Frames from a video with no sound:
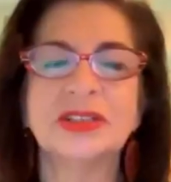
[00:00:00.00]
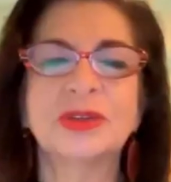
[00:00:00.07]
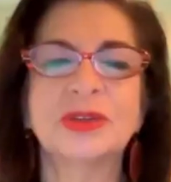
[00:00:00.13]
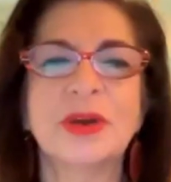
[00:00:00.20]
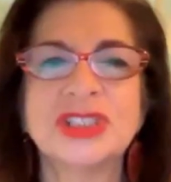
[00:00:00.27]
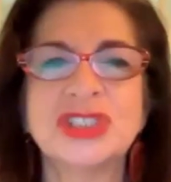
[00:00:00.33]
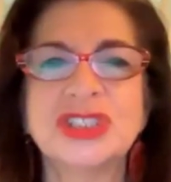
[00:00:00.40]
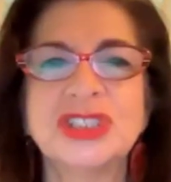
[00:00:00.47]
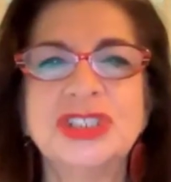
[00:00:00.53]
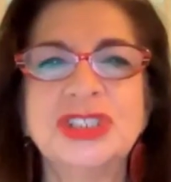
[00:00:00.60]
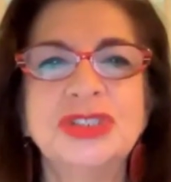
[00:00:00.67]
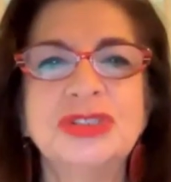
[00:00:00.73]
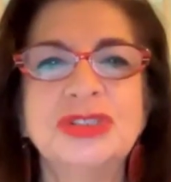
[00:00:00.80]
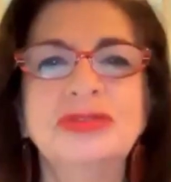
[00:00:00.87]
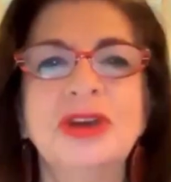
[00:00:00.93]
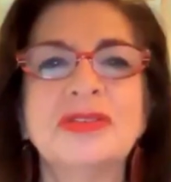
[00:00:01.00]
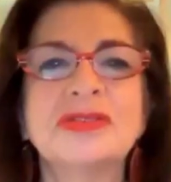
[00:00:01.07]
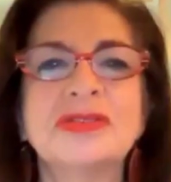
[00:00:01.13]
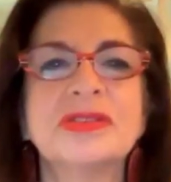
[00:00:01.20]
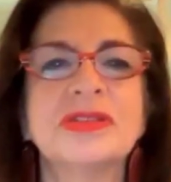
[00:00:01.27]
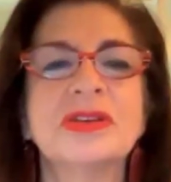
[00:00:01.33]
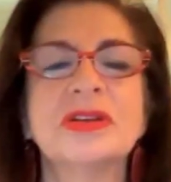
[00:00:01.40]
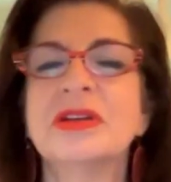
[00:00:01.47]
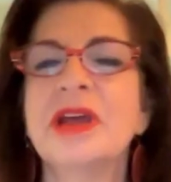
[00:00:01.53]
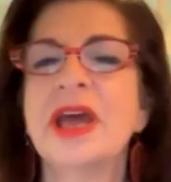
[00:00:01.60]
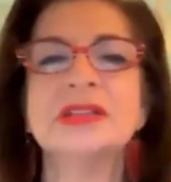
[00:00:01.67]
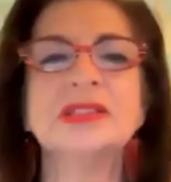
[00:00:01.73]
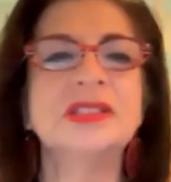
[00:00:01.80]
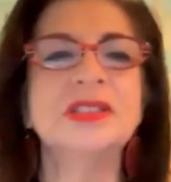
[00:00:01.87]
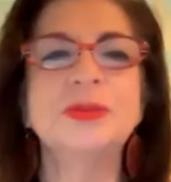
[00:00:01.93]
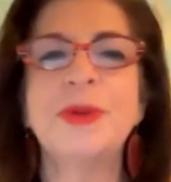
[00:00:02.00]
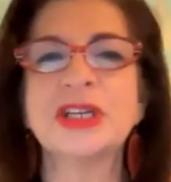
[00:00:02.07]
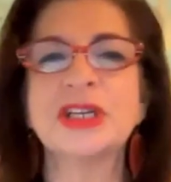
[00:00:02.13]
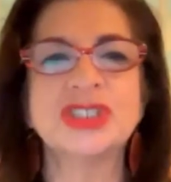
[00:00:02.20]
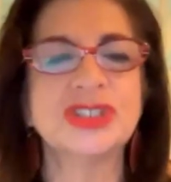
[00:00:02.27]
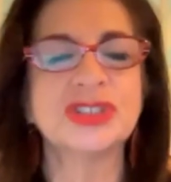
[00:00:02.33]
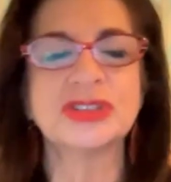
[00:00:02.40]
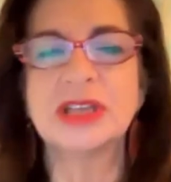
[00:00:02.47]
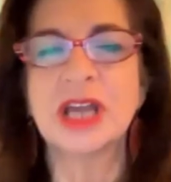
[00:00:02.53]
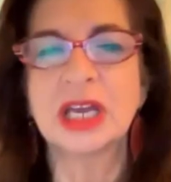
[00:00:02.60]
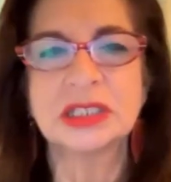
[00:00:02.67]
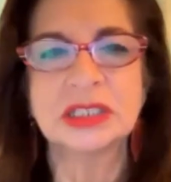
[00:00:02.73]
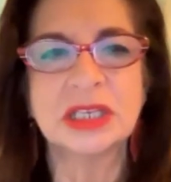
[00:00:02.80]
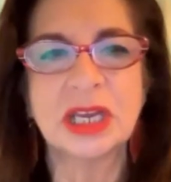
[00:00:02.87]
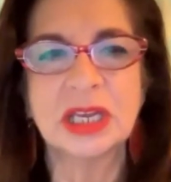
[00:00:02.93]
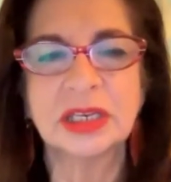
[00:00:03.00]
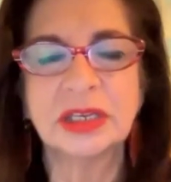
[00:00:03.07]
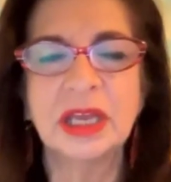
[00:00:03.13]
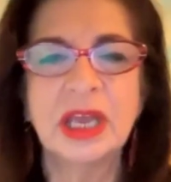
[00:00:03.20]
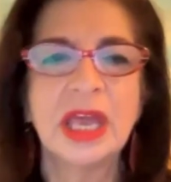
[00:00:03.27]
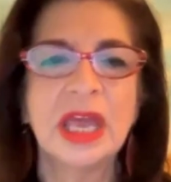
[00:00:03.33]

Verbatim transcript: good question, too. No, the house inspections are not done.